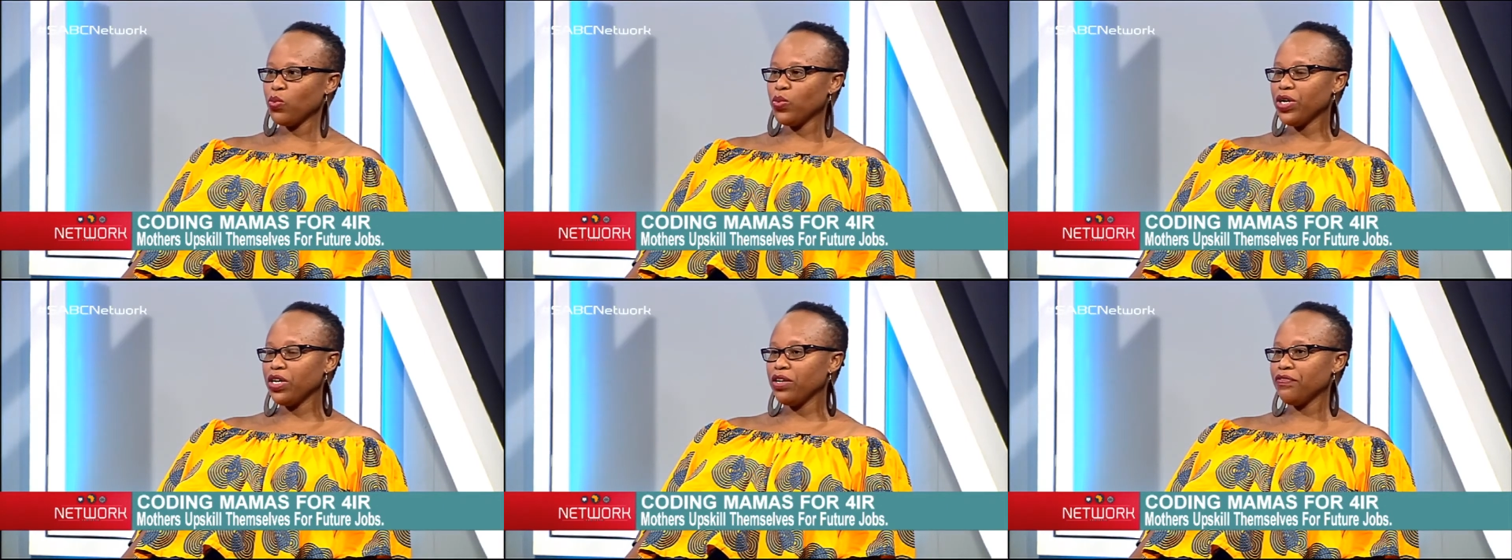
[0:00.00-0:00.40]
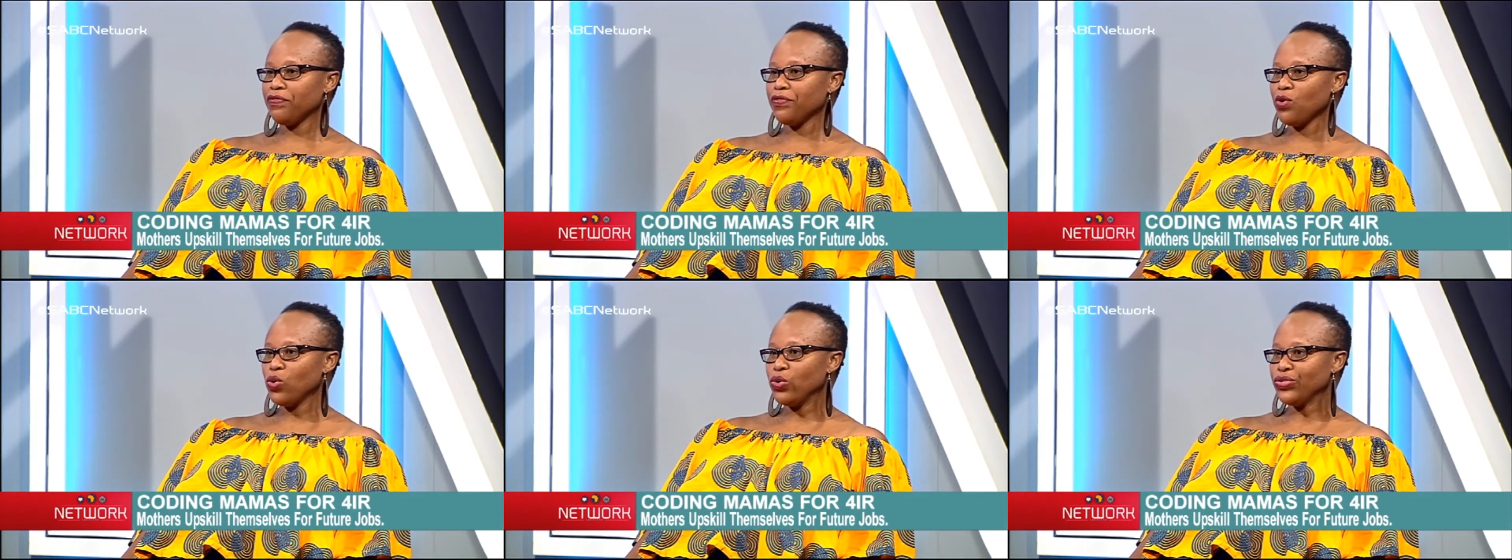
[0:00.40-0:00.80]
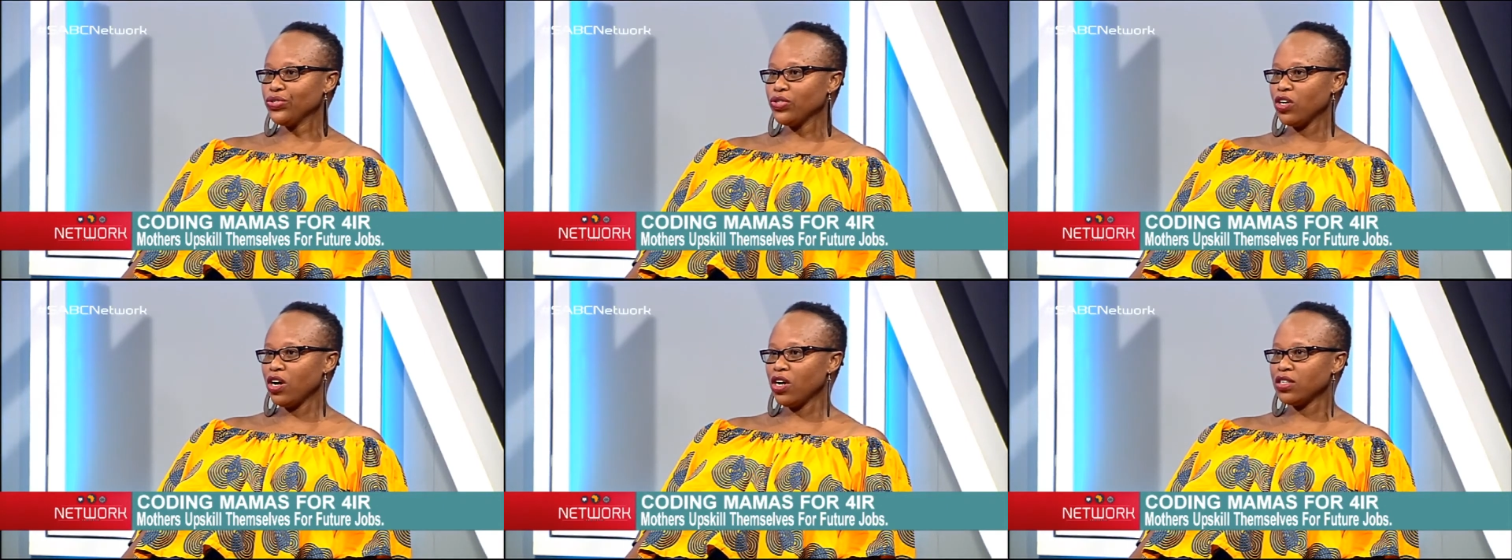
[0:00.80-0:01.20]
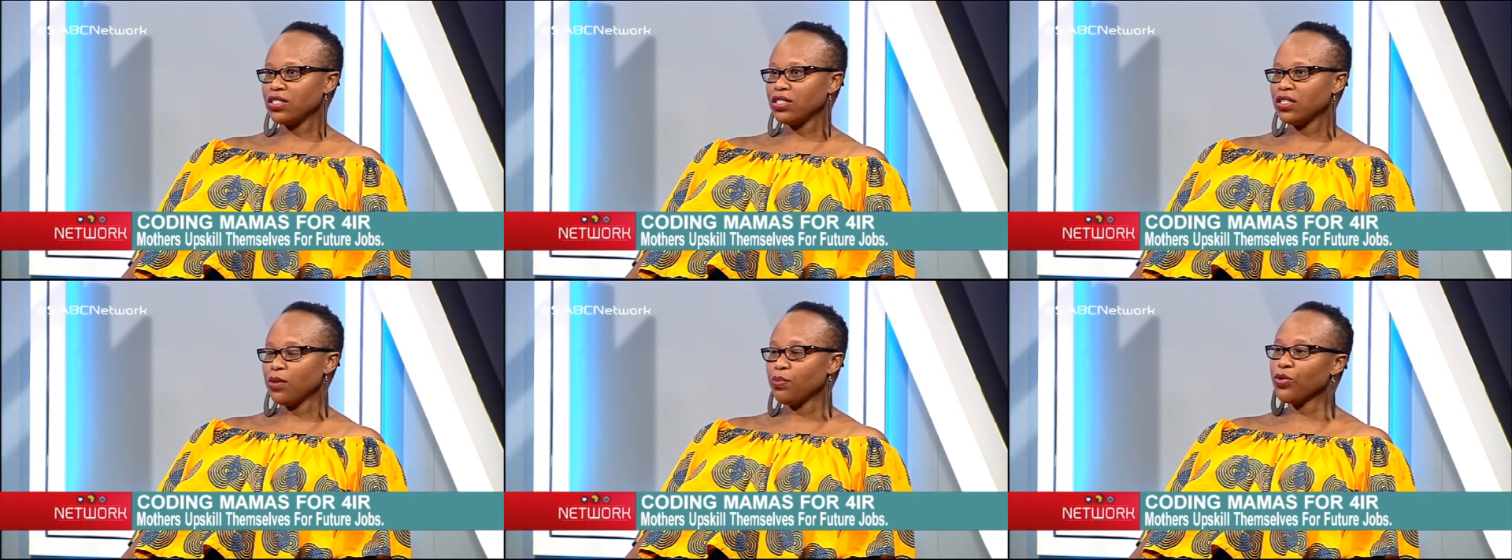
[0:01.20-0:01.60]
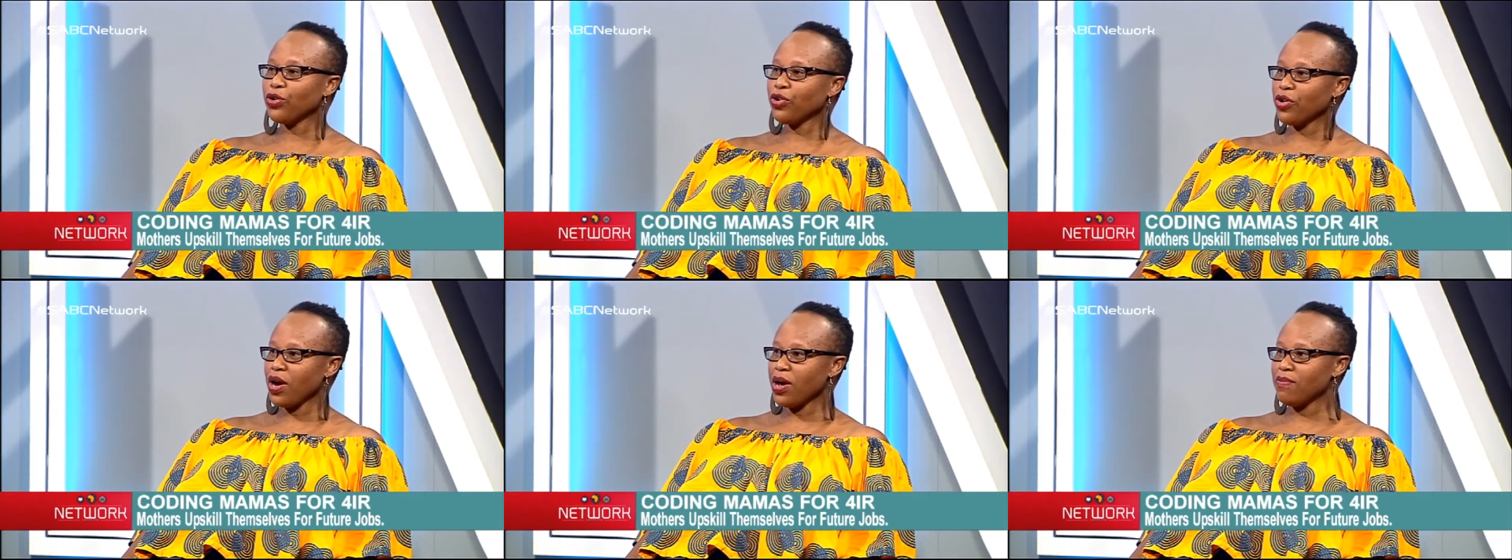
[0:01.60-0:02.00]
we've also got a
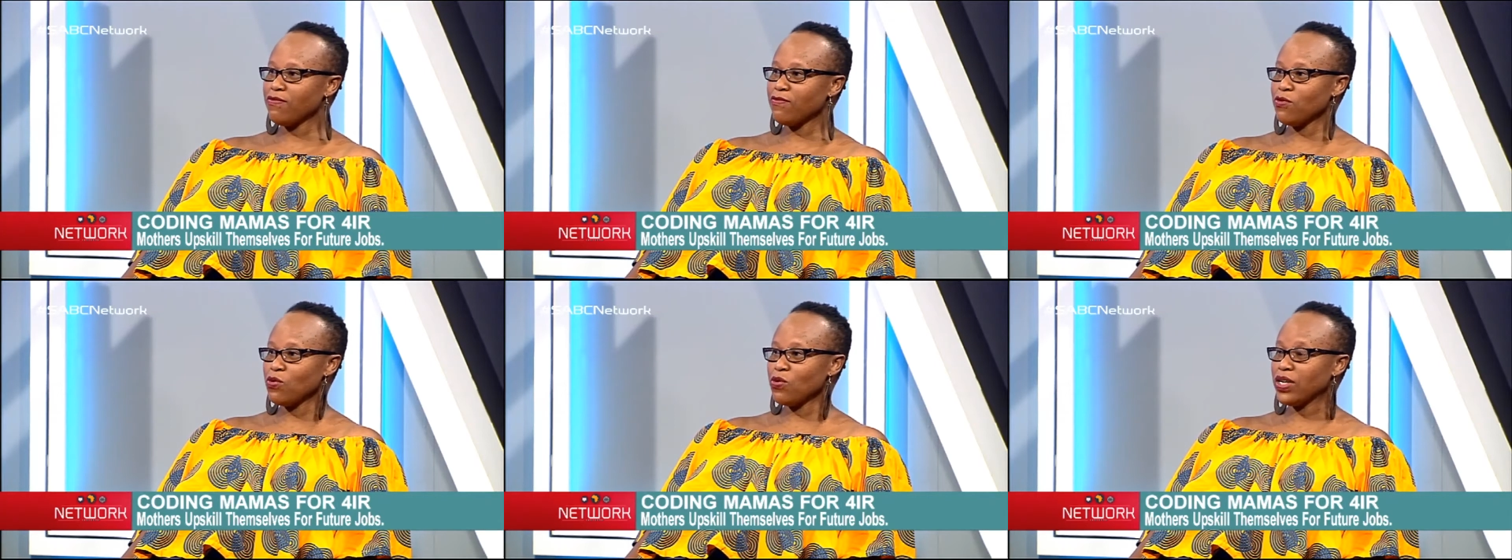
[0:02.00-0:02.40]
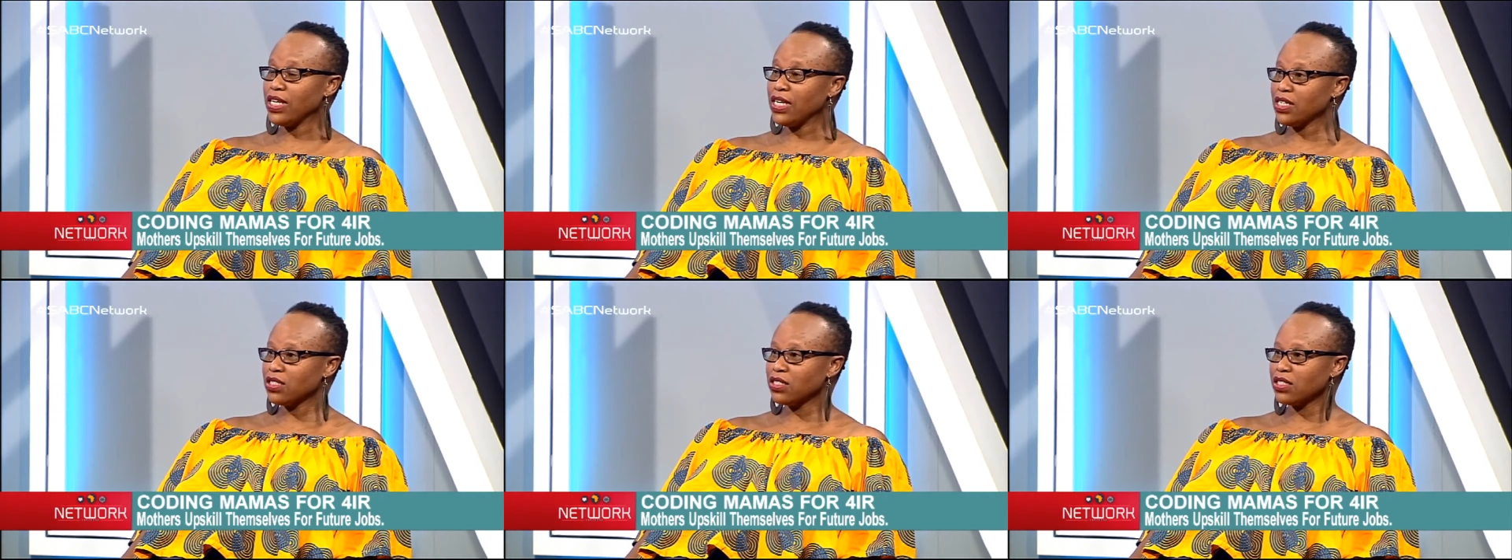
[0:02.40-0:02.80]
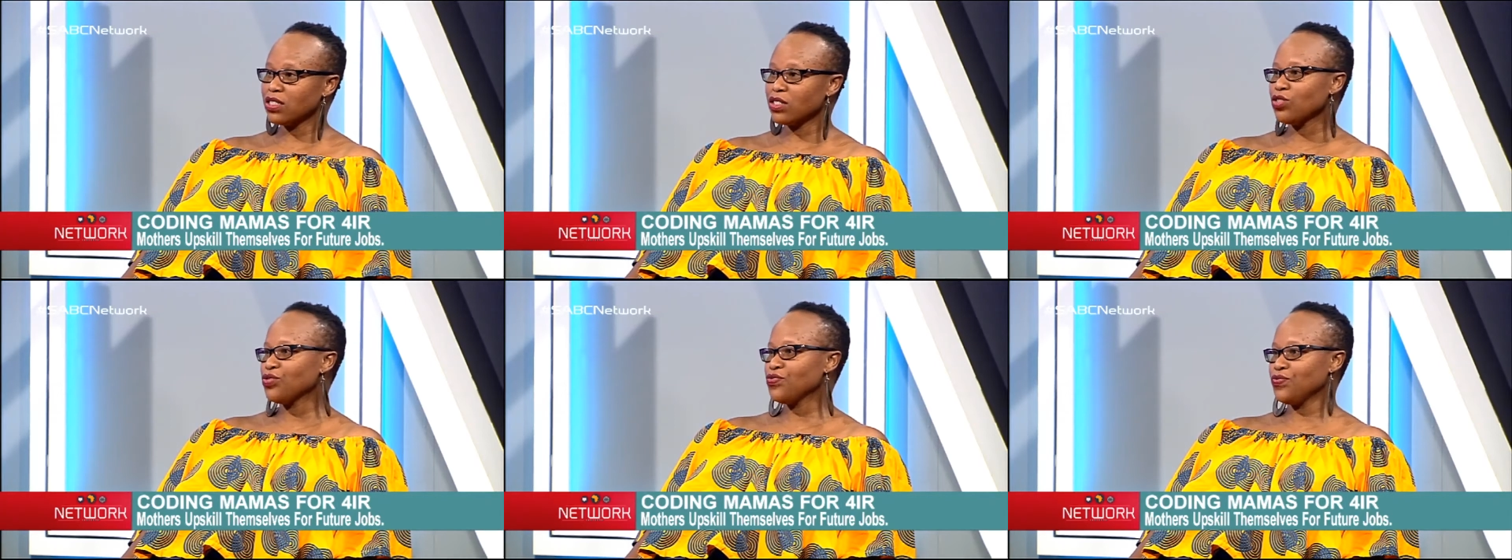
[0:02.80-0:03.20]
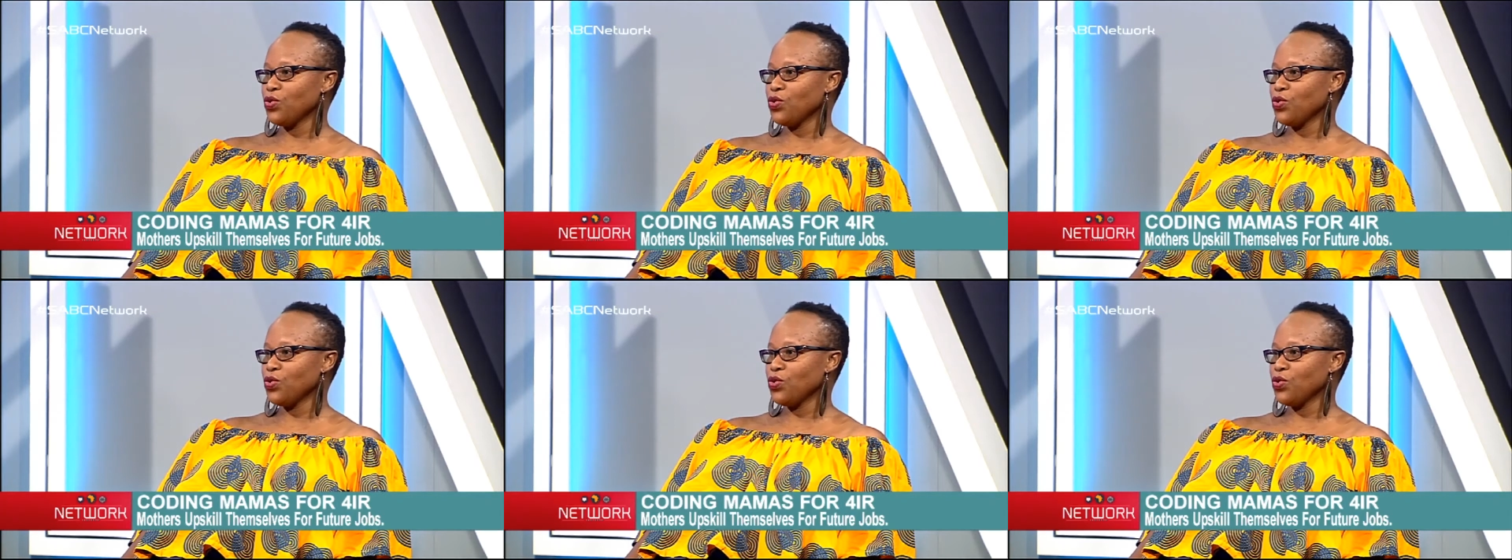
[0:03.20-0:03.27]
program for kids,